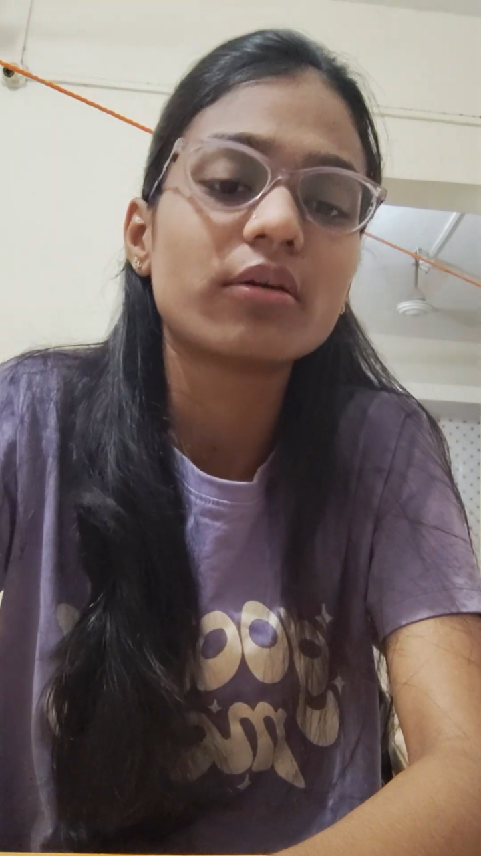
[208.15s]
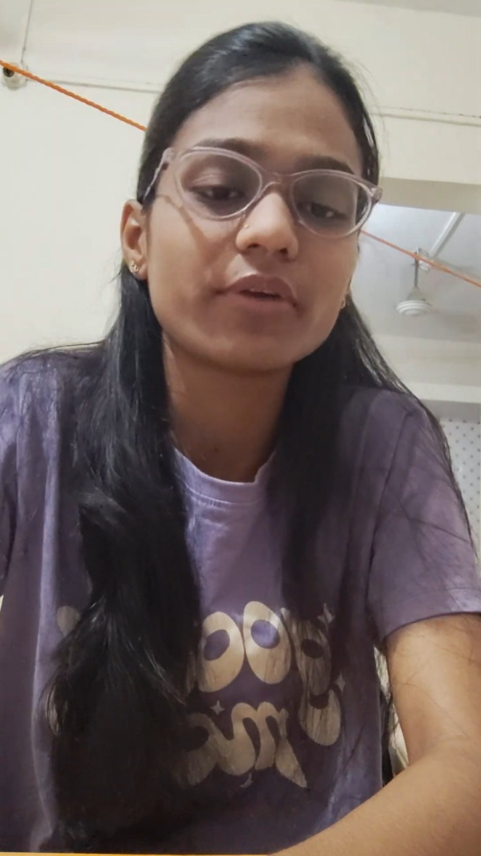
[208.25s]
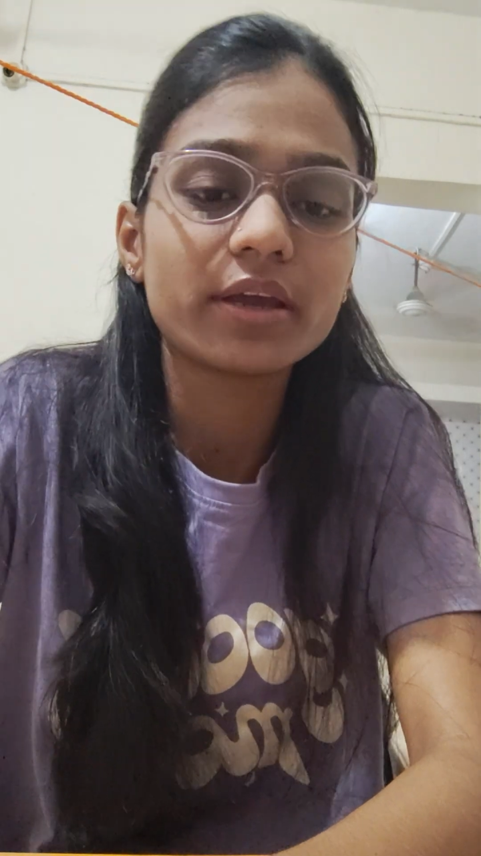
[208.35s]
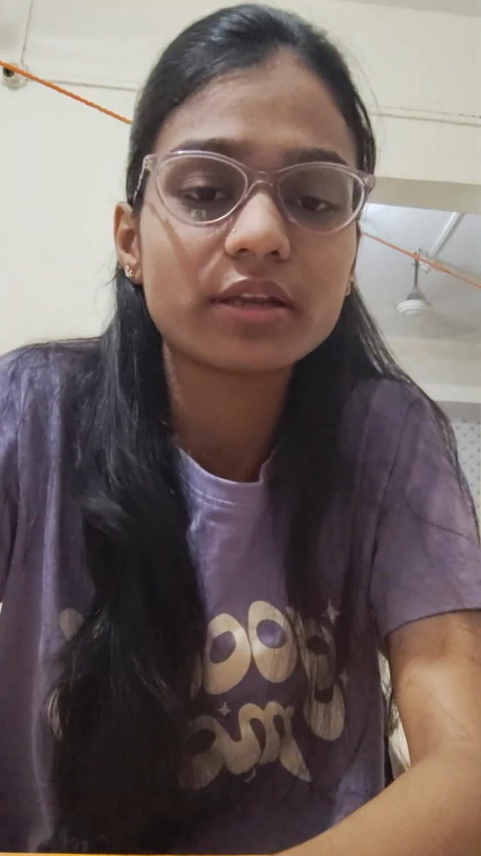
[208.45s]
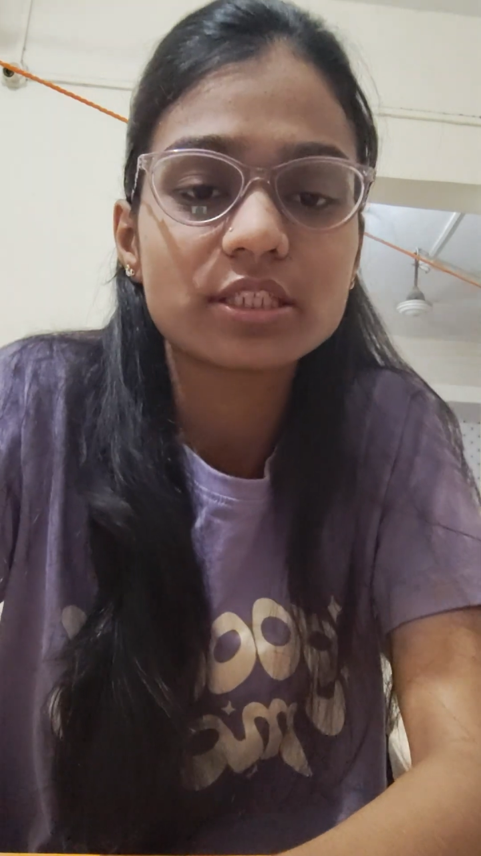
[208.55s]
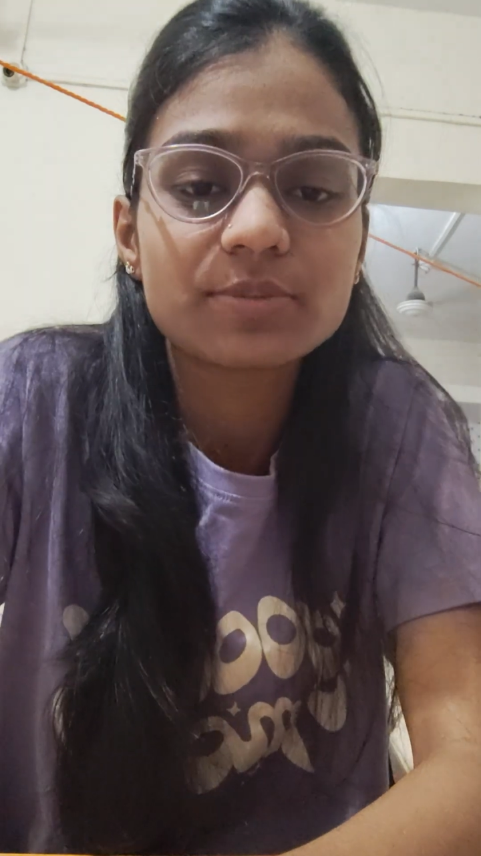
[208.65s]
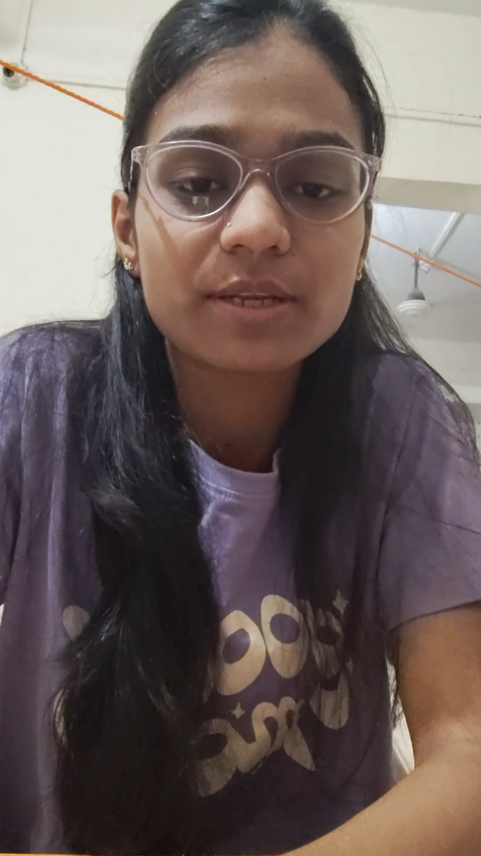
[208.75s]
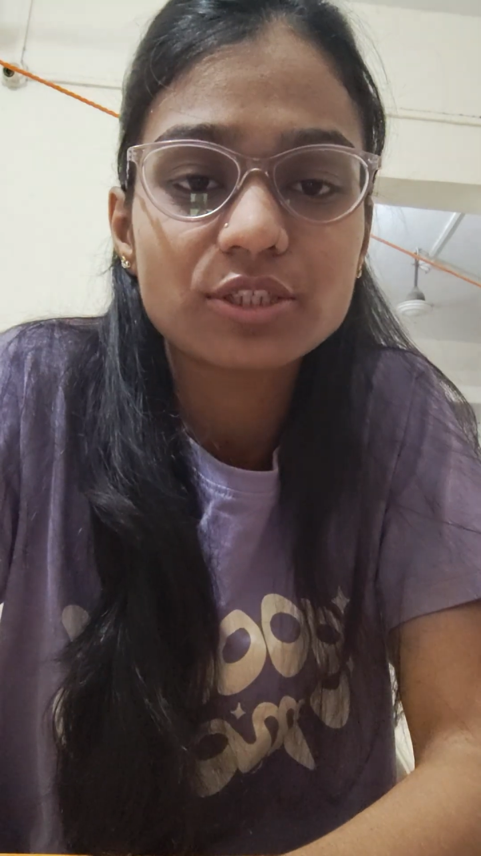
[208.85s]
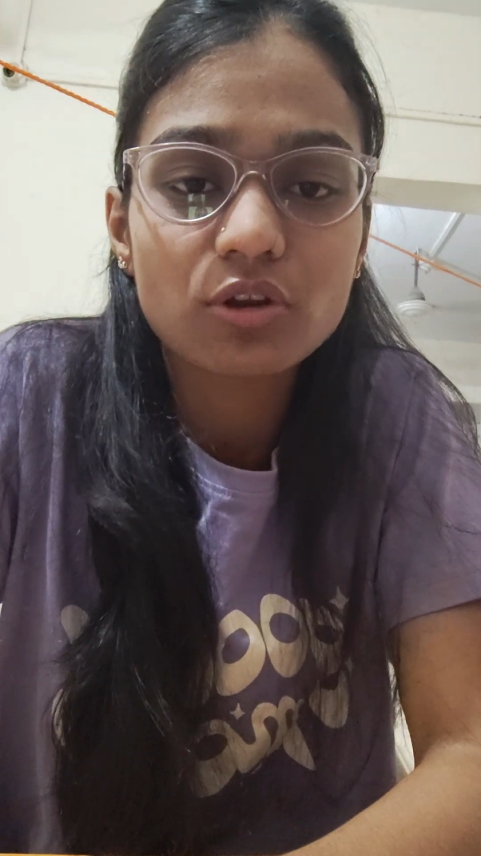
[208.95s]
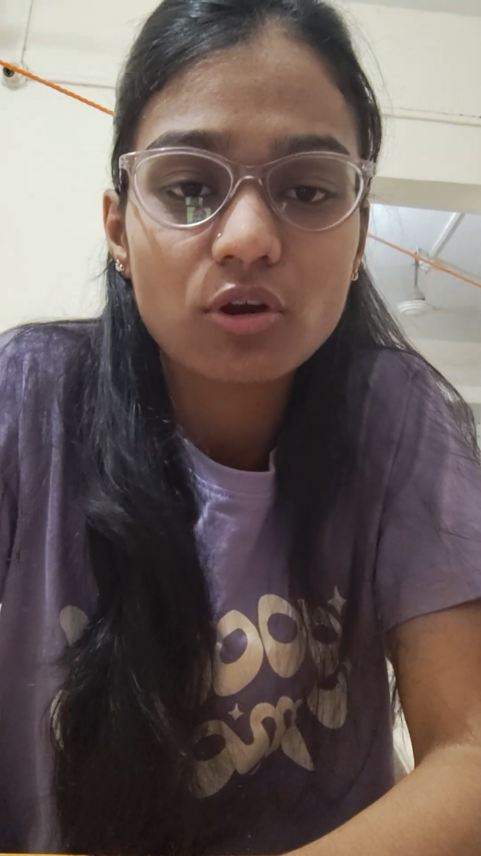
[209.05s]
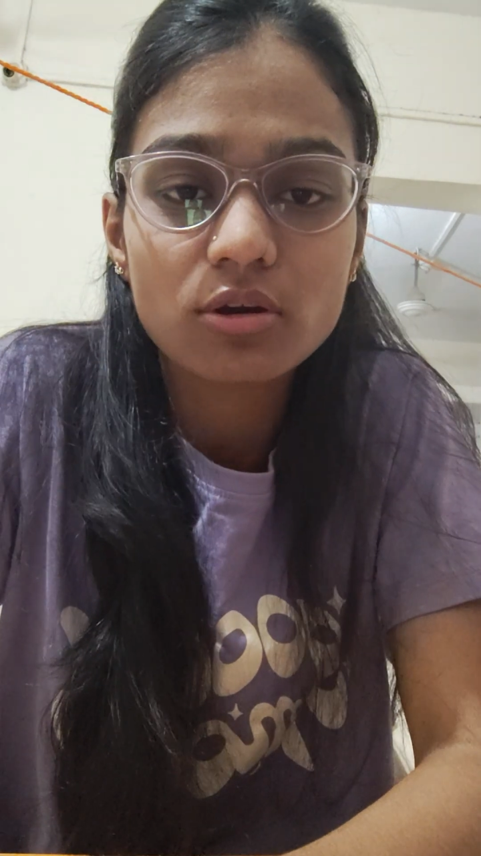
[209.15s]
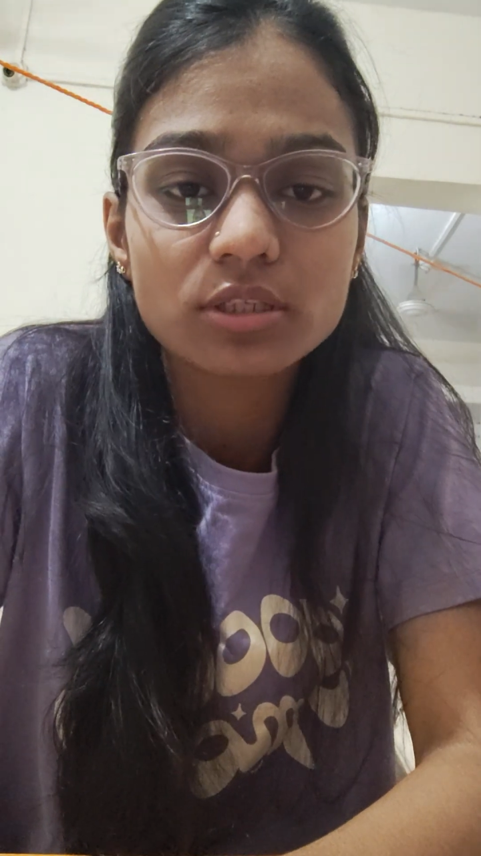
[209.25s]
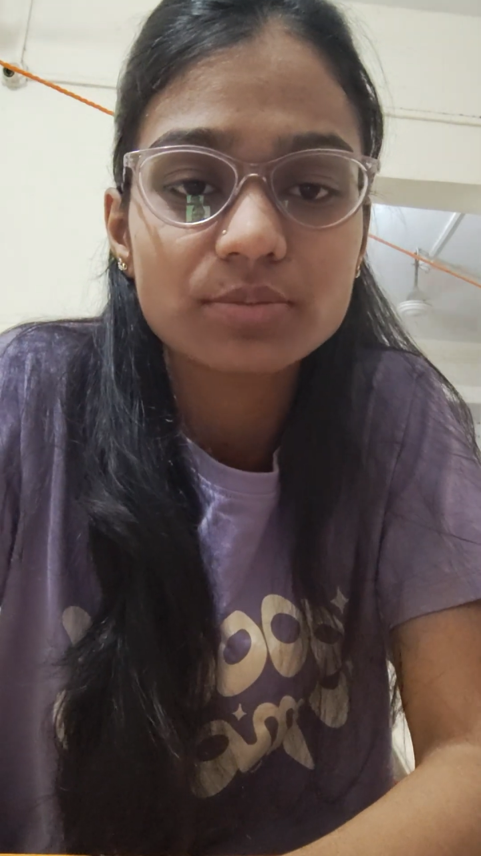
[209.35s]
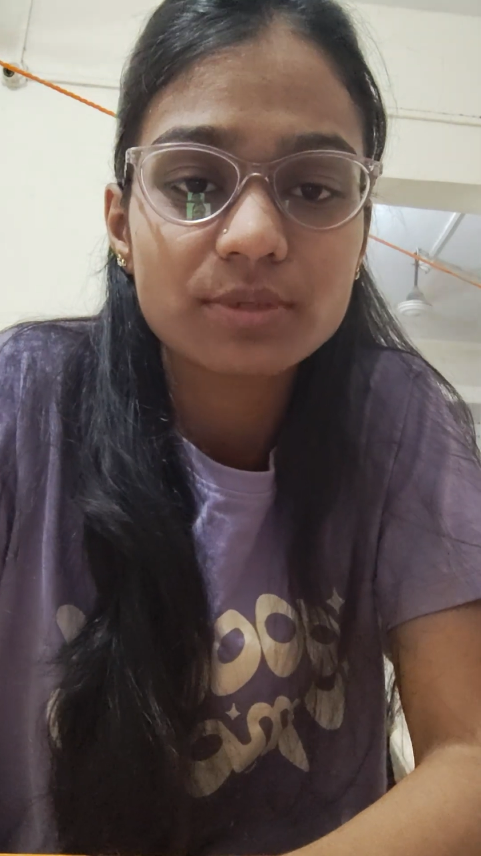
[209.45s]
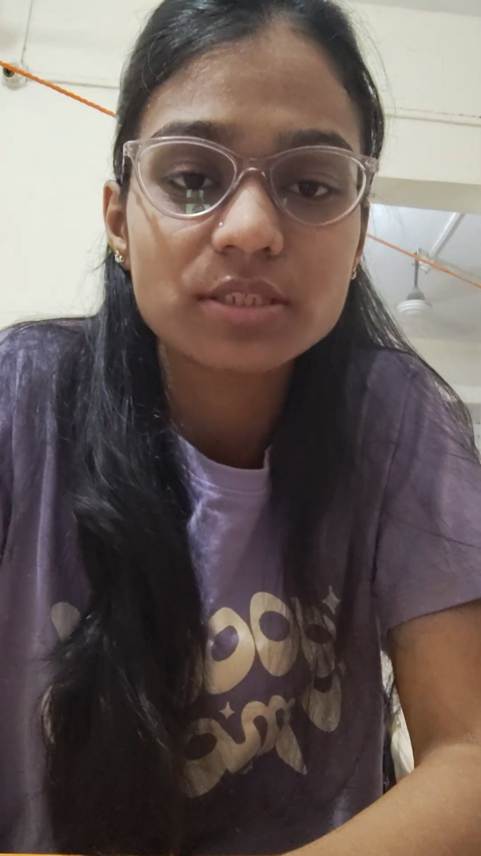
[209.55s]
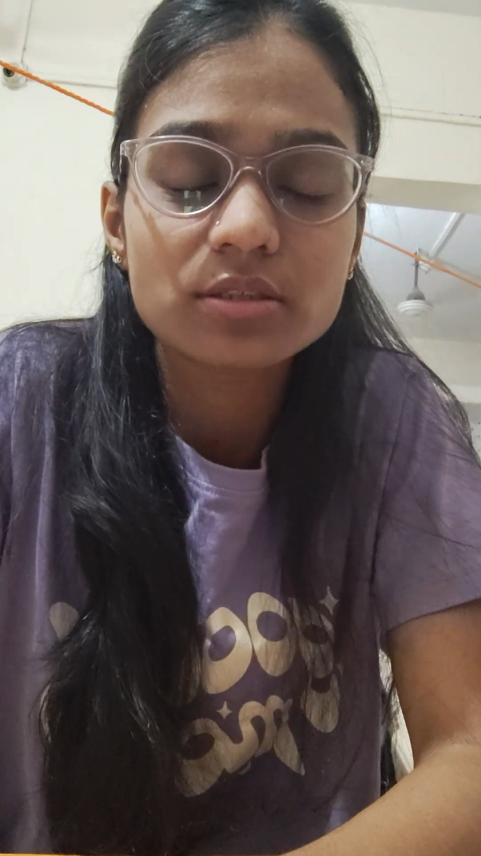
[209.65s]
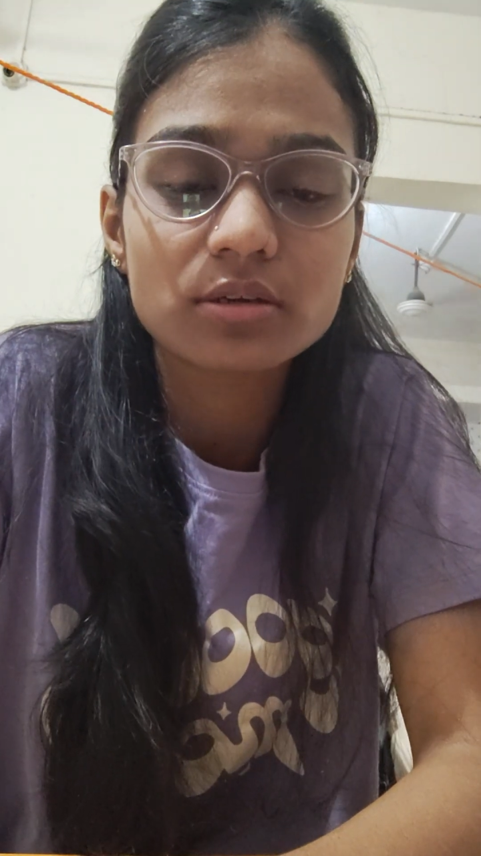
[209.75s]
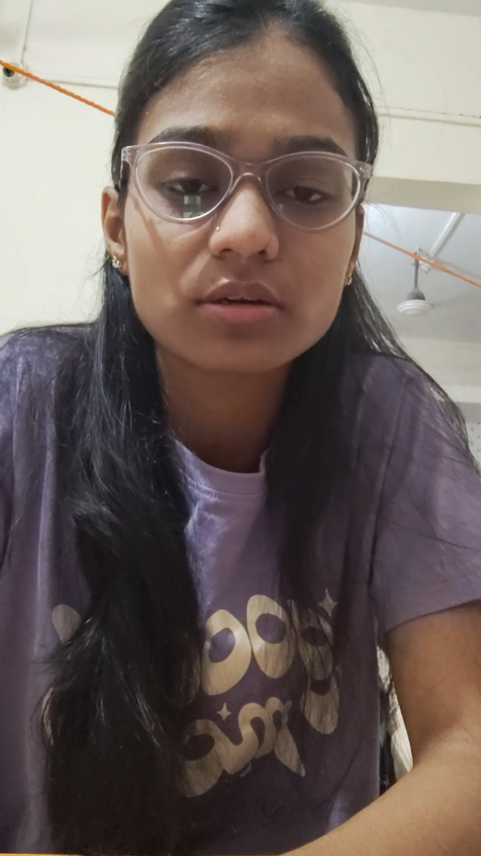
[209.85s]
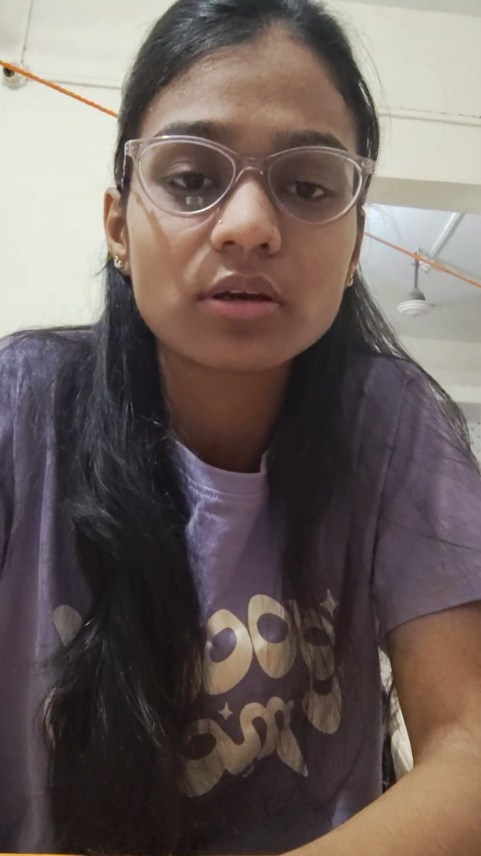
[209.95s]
where respiration occurs means